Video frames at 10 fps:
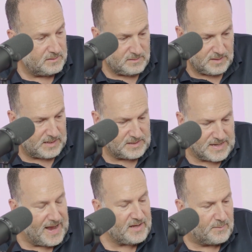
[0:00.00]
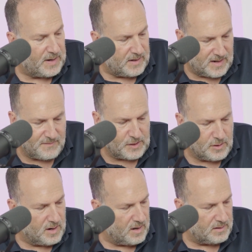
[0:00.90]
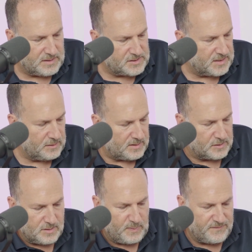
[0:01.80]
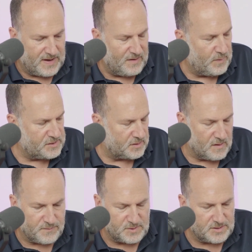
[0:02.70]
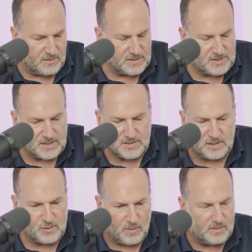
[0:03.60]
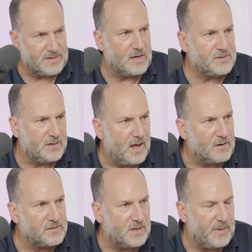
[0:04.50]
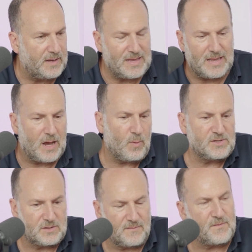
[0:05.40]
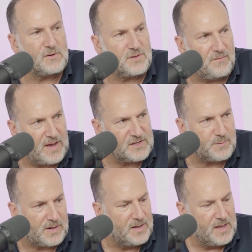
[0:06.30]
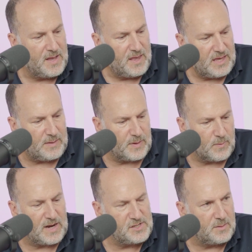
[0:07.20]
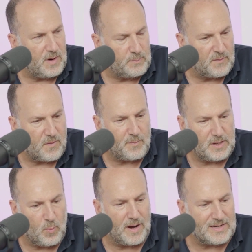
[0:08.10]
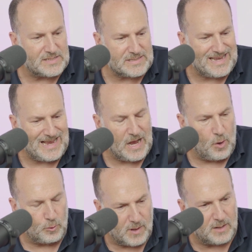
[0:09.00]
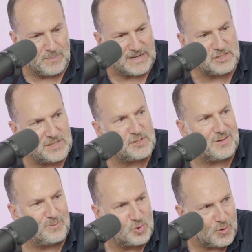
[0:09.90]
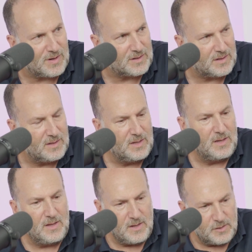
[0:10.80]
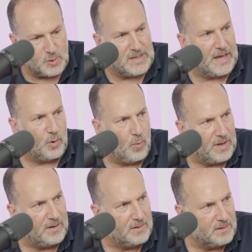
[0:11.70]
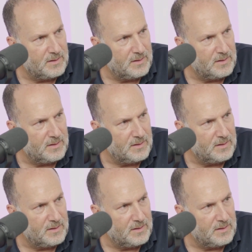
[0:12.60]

And he documented every call, and he said, look, it took me 5 weeks to go from 0 to 60, $200,000 in the bank. And then that wasn't the first investment. He'd been raising money before, but he wanted to see how long my system took to get a win.